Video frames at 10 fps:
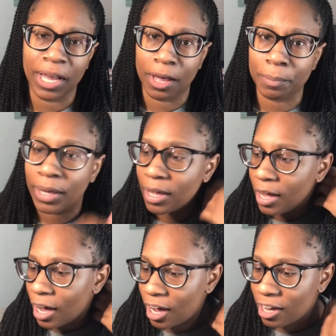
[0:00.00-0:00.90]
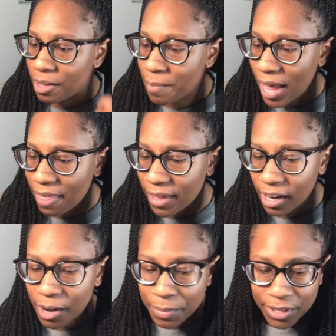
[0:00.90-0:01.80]
up, and then a
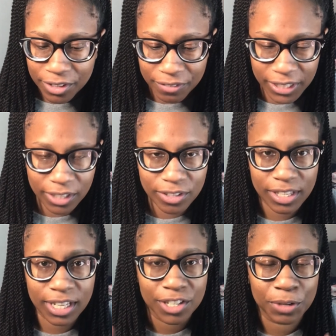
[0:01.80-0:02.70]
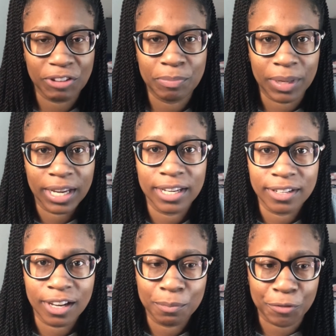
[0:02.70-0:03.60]
couple other videos that I do have
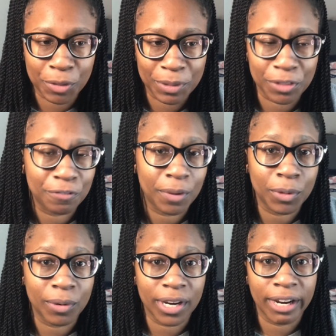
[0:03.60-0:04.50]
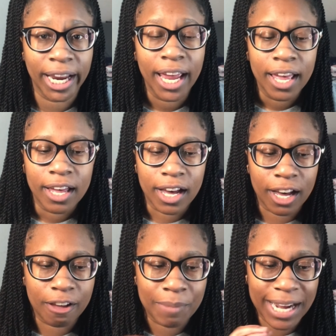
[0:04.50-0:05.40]
planned for the month of February.
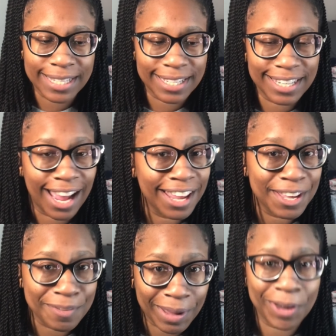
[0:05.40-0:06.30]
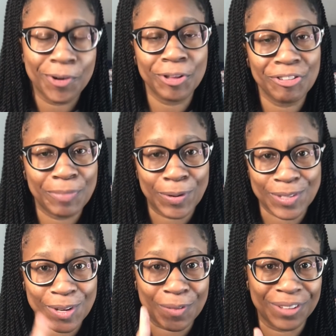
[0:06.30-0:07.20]
I did not hit my goal of
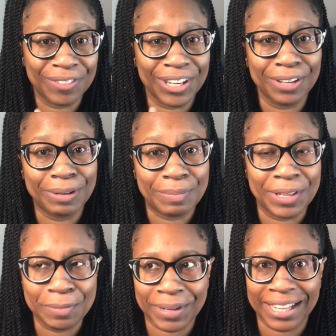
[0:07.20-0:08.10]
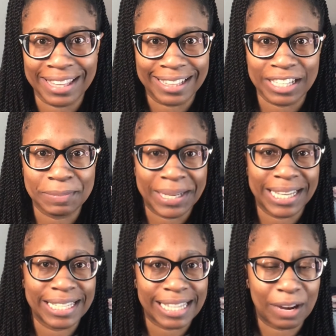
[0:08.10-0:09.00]
posting one video a month, but I think that's
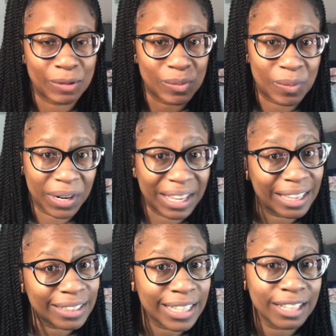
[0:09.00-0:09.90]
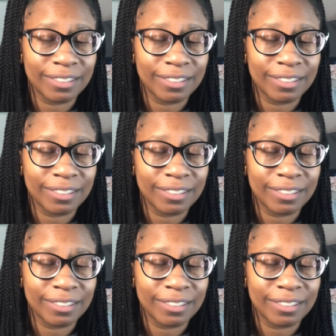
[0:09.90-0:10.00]
because I was working a lot